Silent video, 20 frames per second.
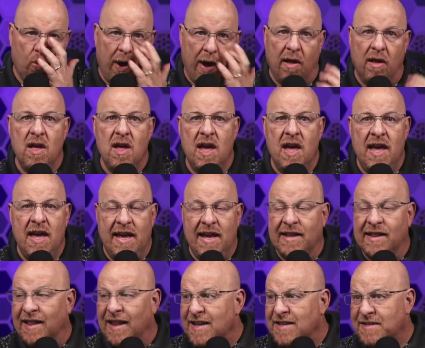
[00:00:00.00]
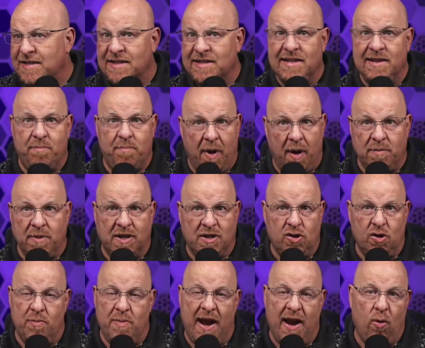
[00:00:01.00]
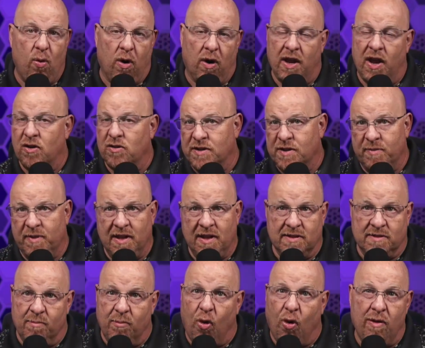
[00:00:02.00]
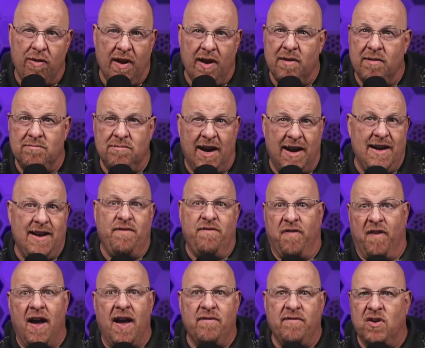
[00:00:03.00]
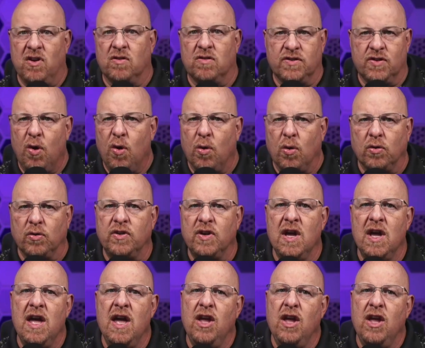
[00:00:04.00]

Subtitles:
Well, unless it's a public domain work, something that's more than 95 years old,